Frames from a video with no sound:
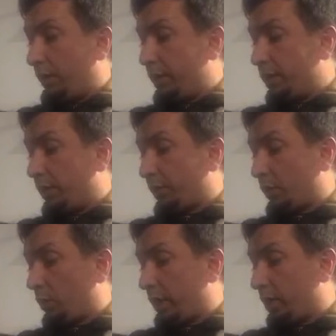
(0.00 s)
very
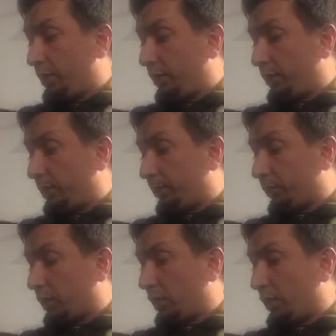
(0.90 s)
different way of
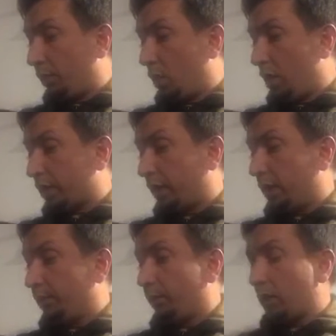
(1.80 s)

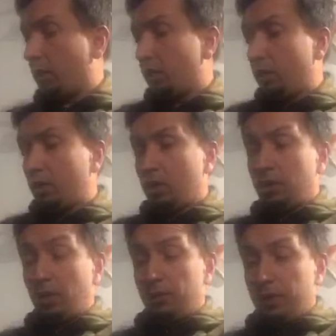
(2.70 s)
working,
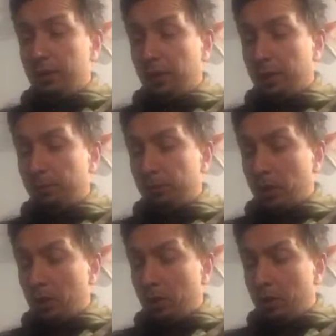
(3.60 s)
of living.
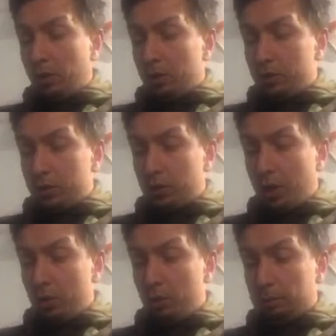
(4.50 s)

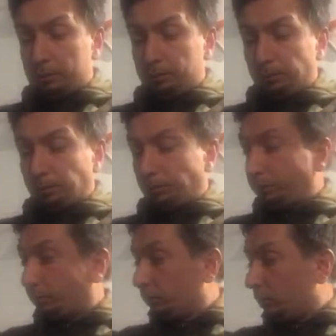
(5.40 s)
So
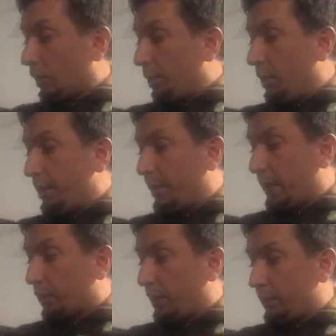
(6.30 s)
my
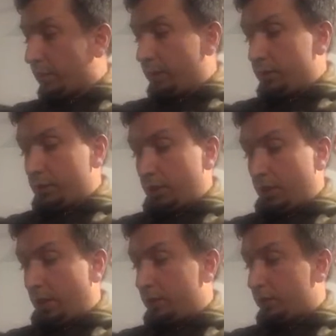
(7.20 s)
background is
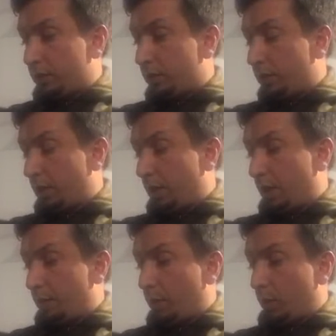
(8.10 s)
that
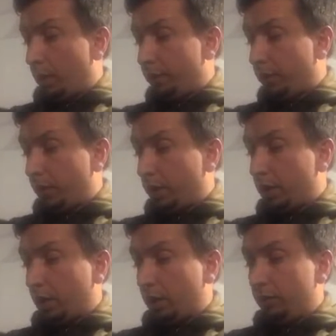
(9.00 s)
my wife and
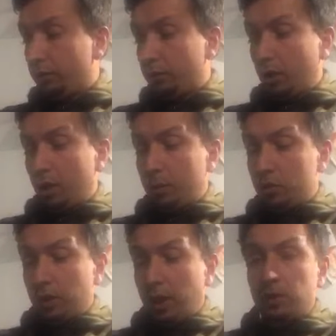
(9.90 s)
I have home
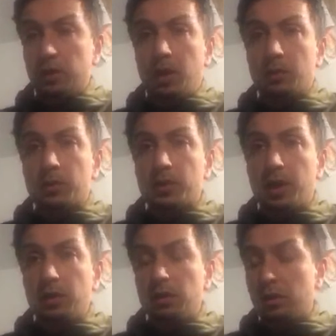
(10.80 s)
educated our
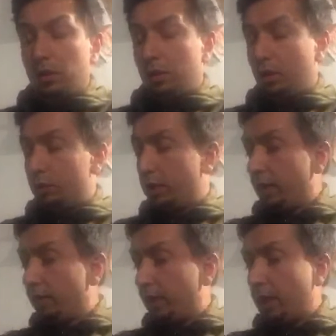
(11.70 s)
son, who's
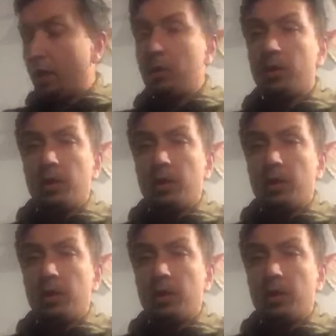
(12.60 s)
11 now,